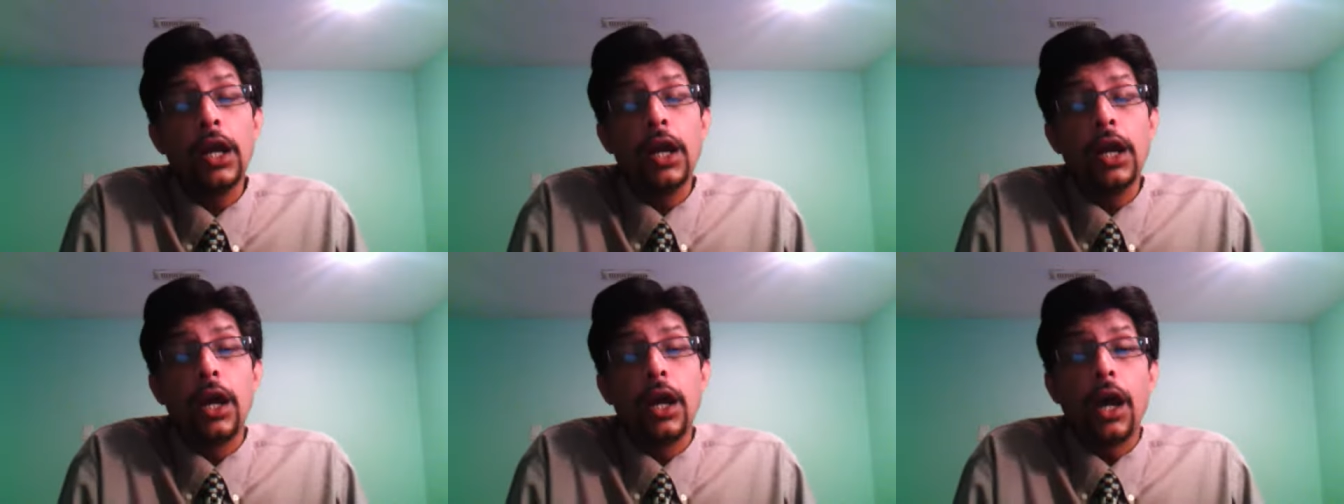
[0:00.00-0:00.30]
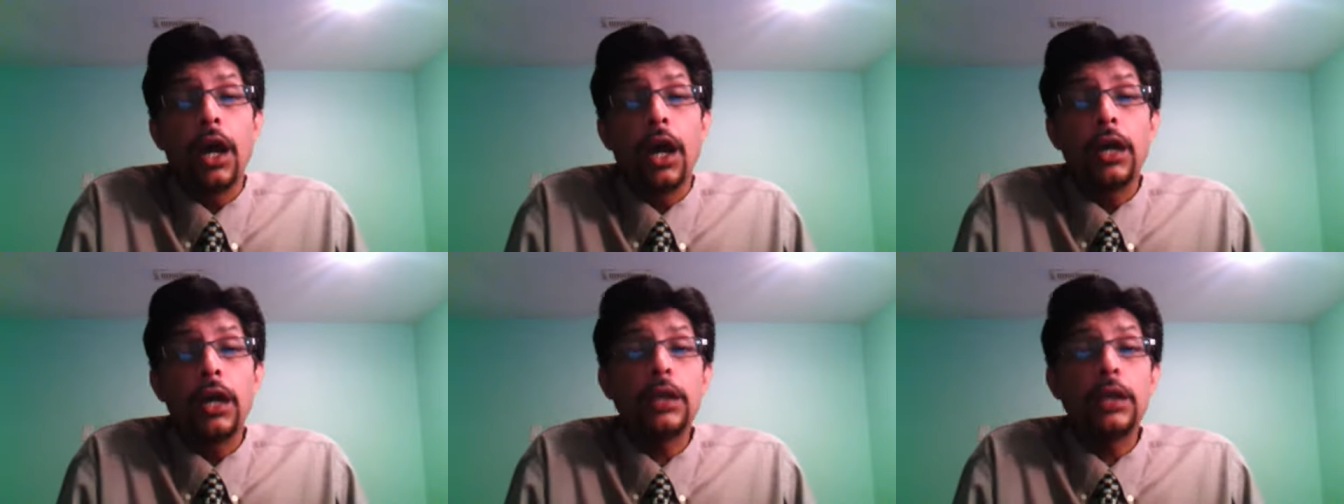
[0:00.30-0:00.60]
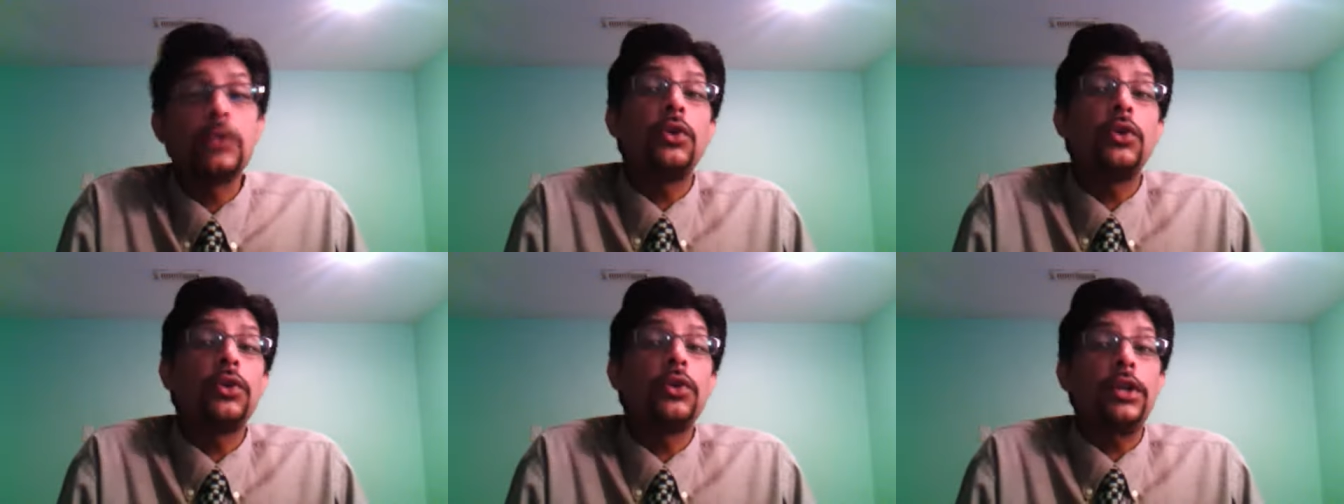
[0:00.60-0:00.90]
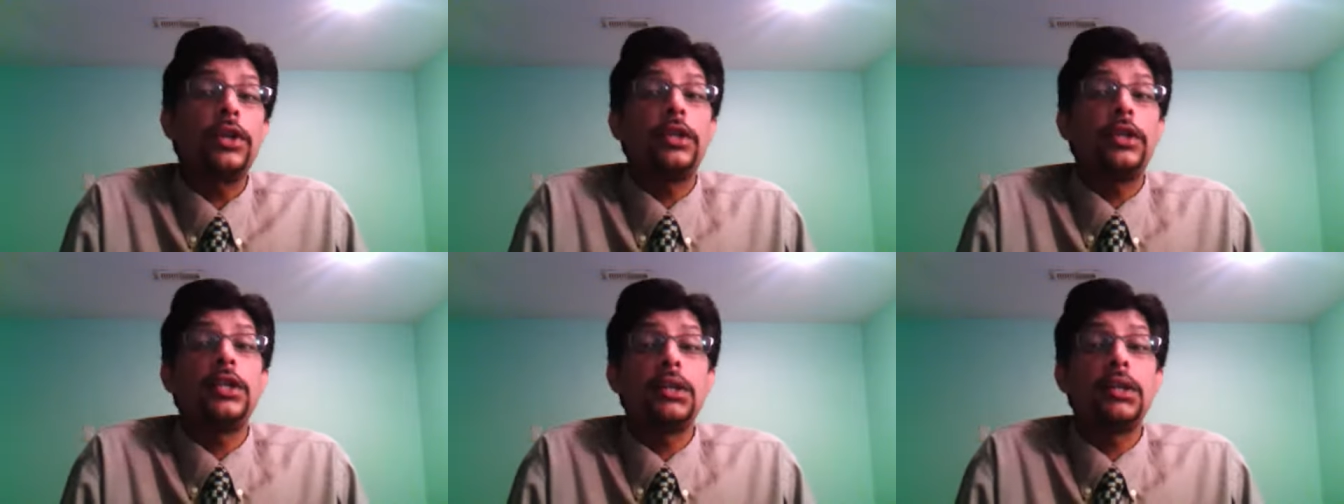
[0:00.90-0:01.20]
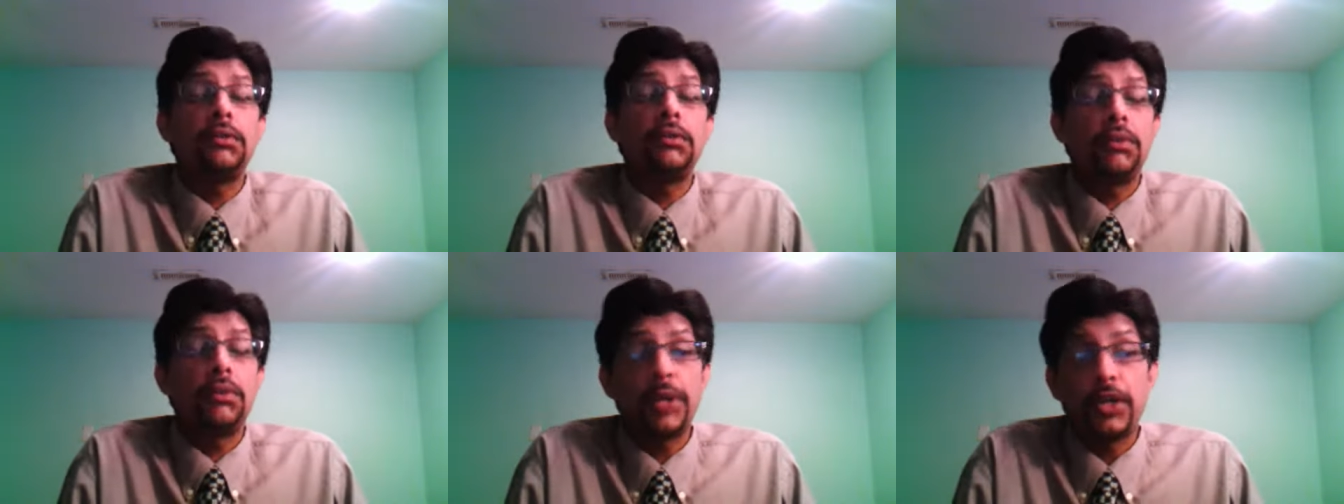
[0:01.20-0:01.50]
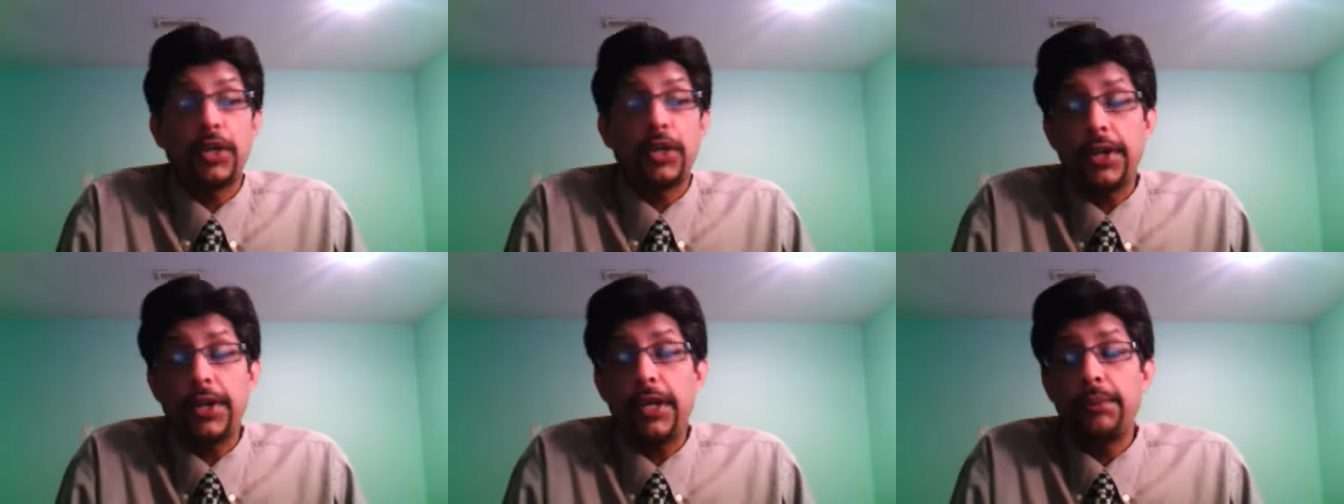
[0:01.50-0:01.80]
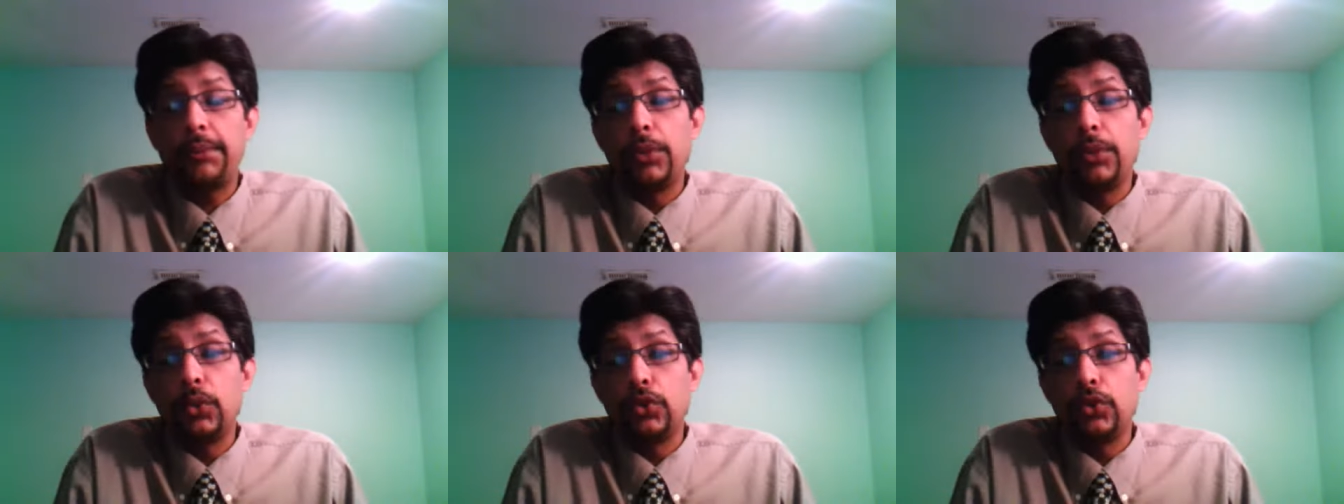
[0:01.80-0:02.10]
Uh, it could really give him a great
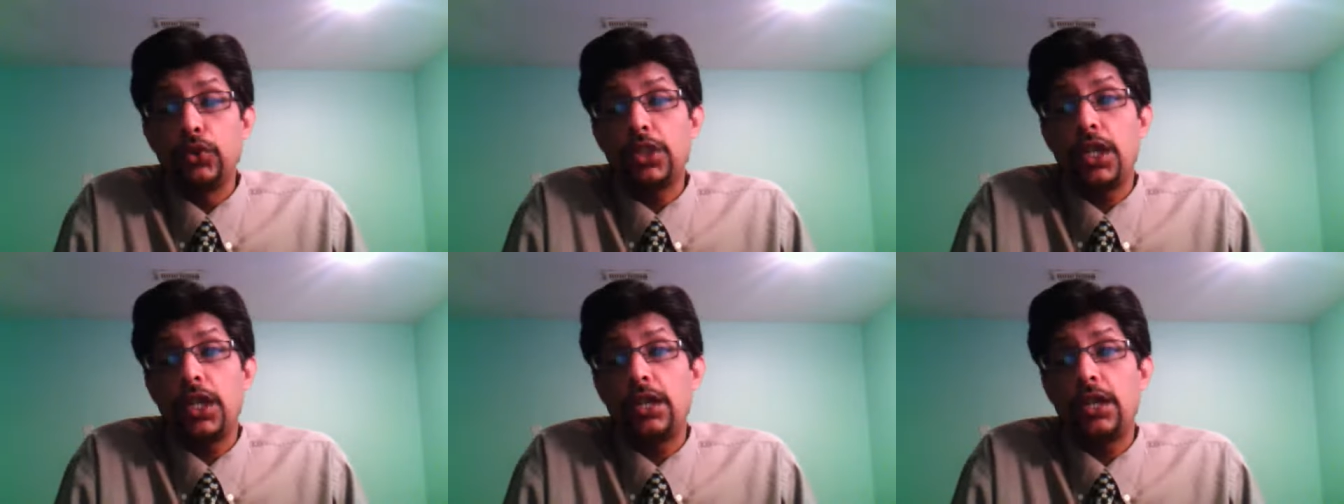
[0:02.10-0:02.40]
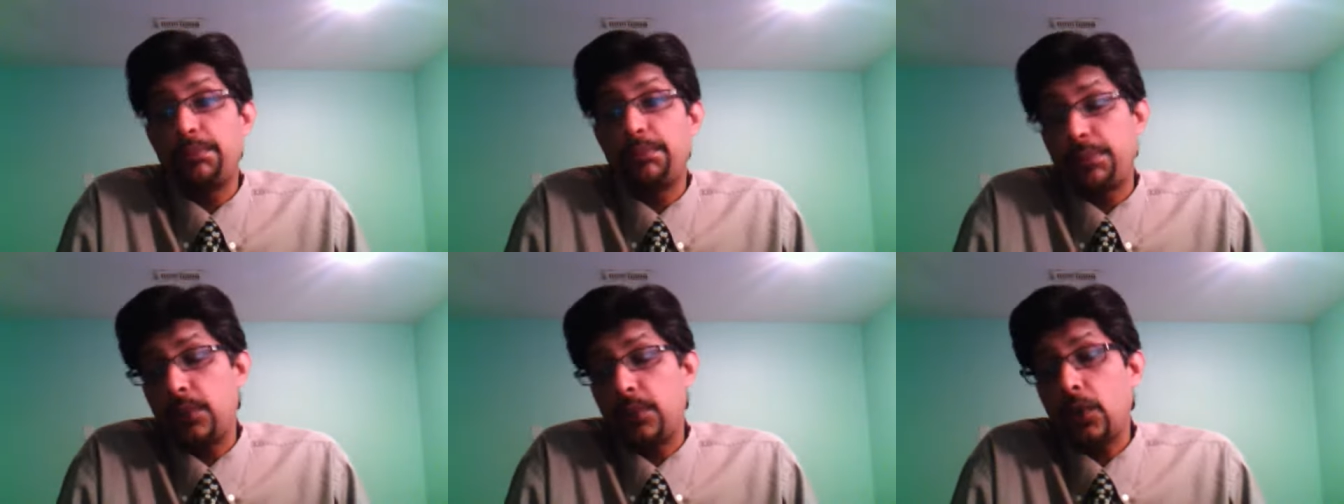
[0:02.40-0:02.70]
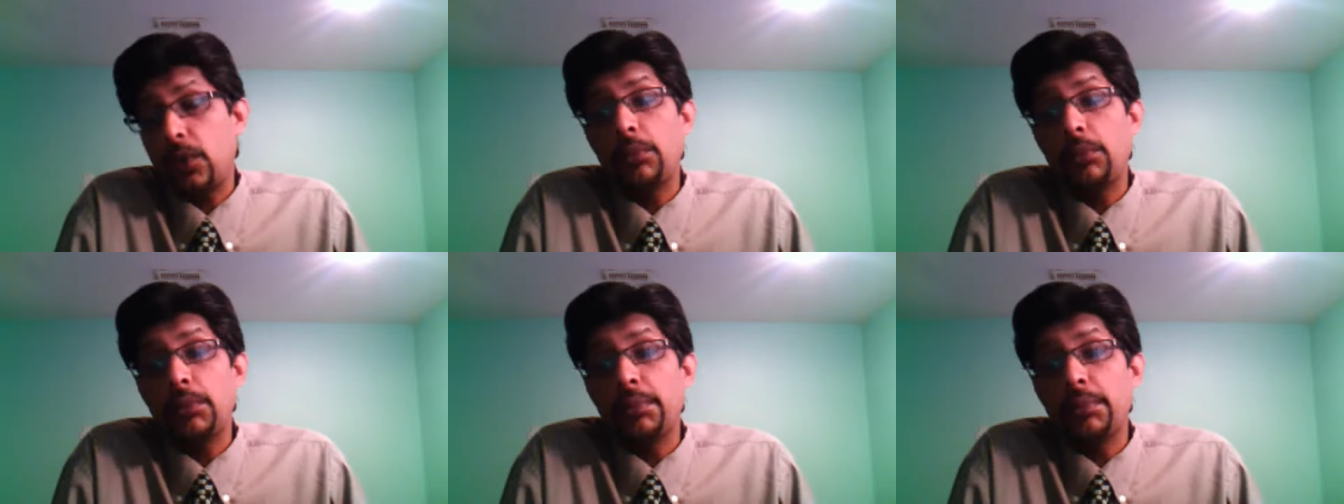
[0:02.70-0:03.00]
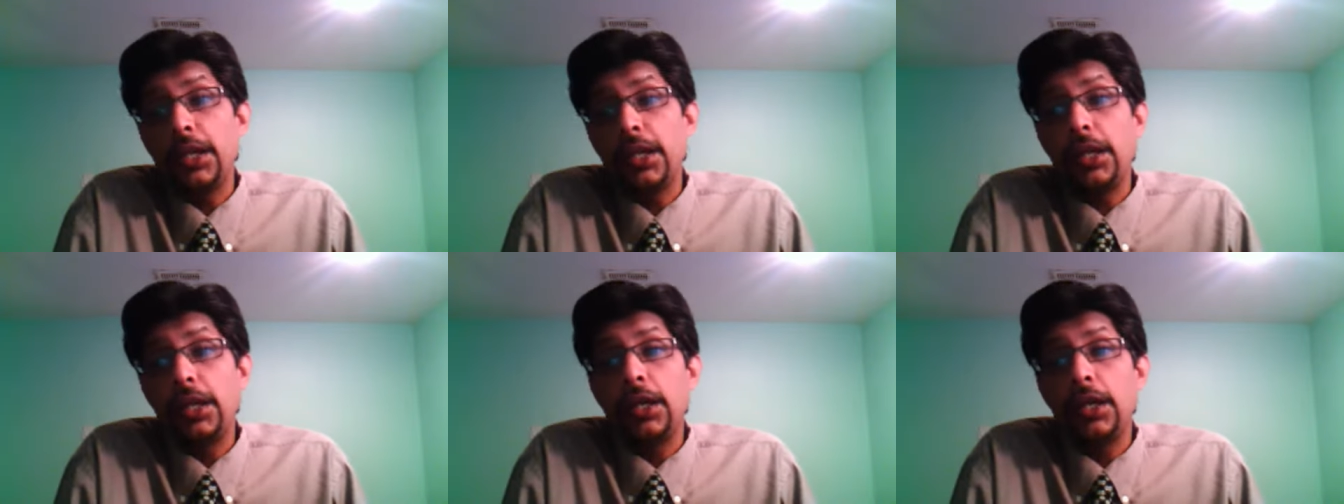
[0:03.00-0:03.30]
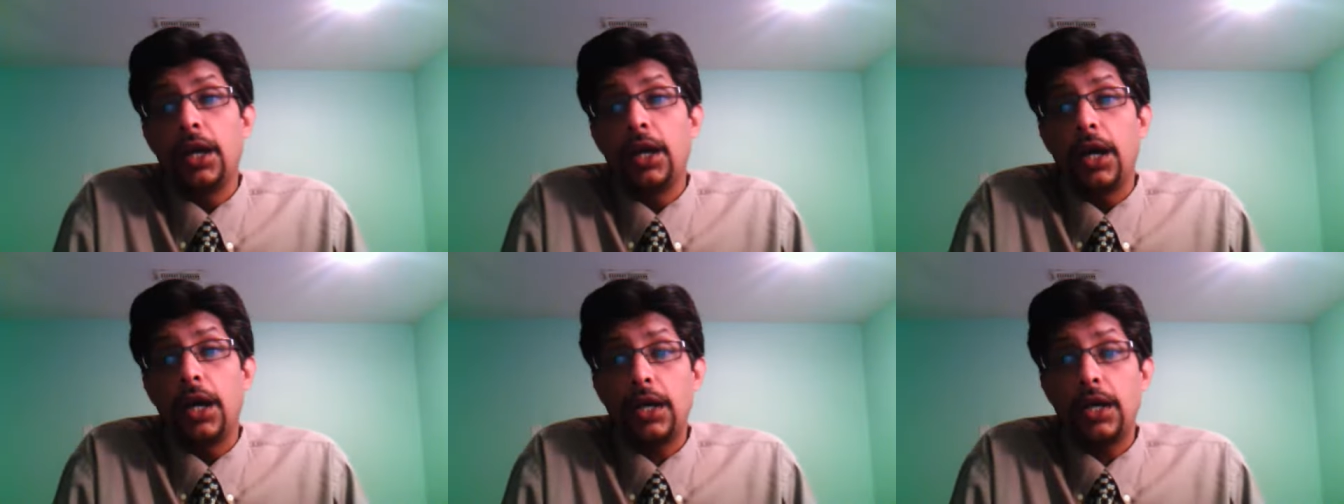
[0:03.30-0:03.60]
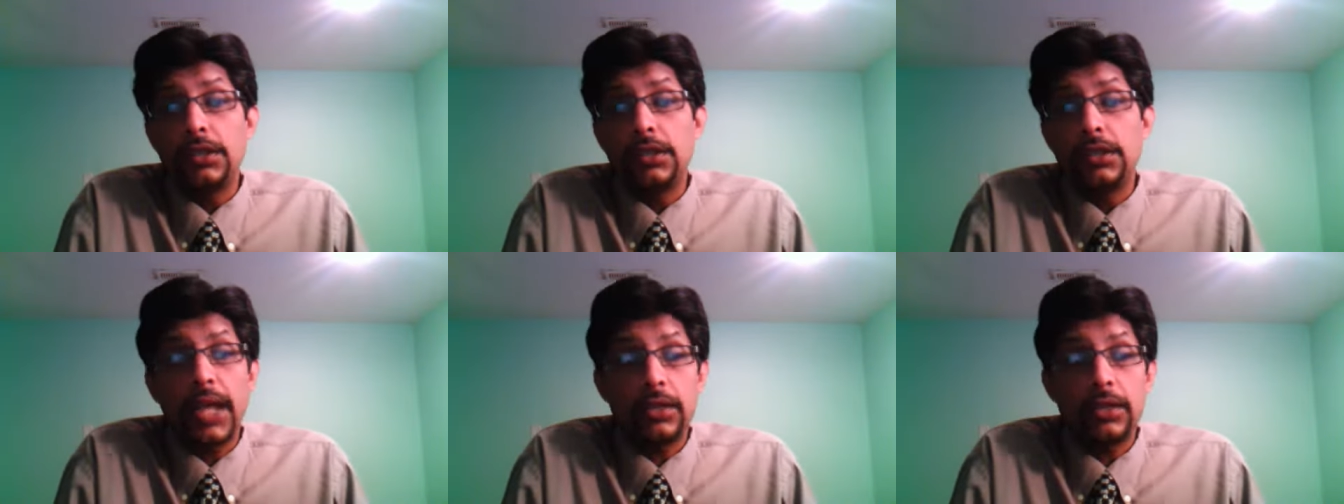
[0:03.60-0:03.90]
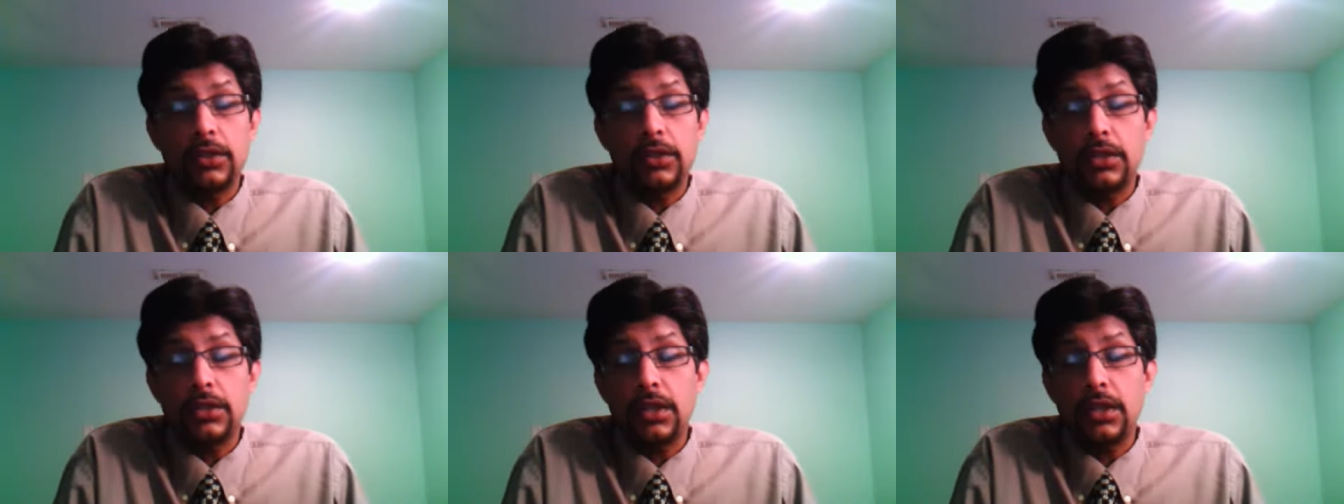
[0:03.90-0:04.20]
boost and probably uh, that uh,